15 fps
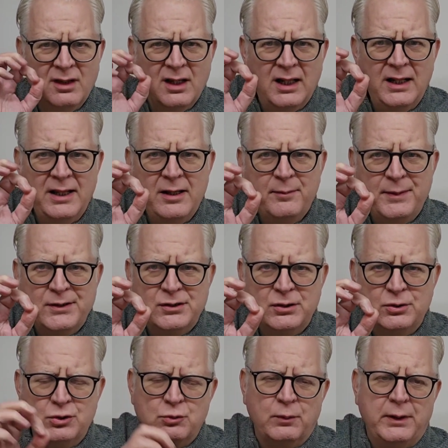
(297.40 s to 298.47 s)
little bit
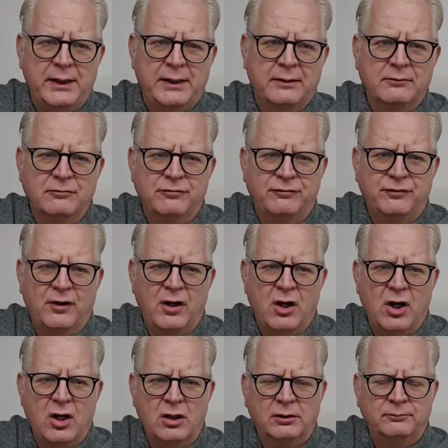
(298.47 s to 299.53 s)
too sweet
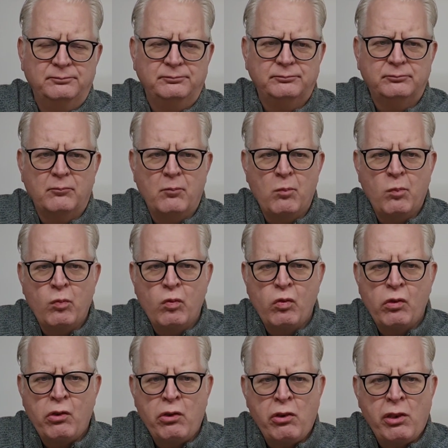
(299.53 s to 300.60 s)
for
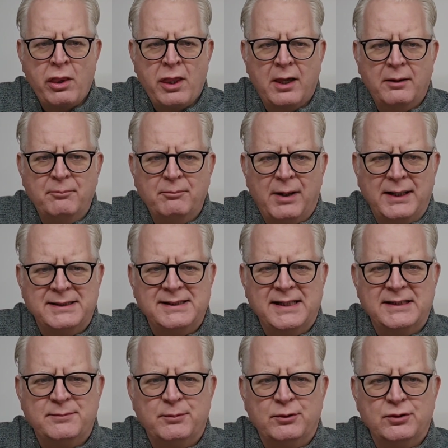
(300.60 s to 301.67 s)
my
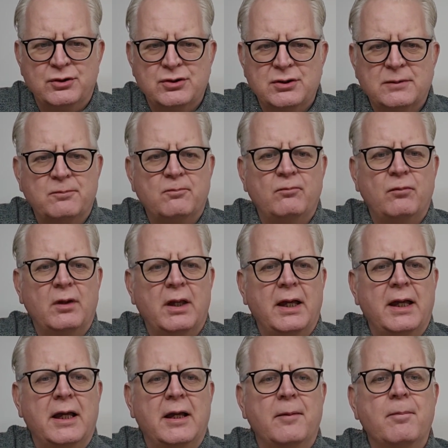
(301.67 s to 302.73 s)
taste buds.
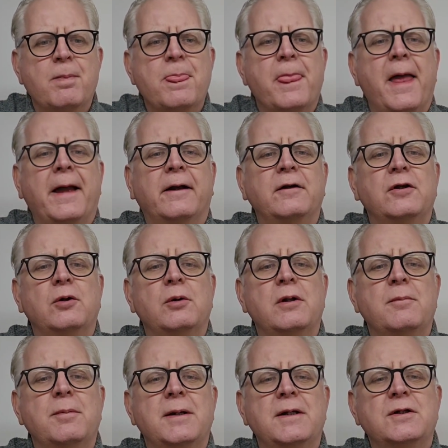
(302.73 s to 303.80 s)
I could do
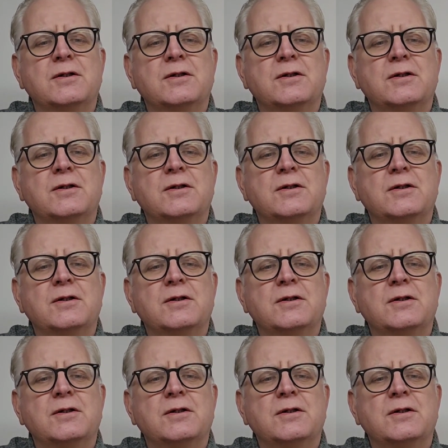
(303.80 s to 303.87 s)
it being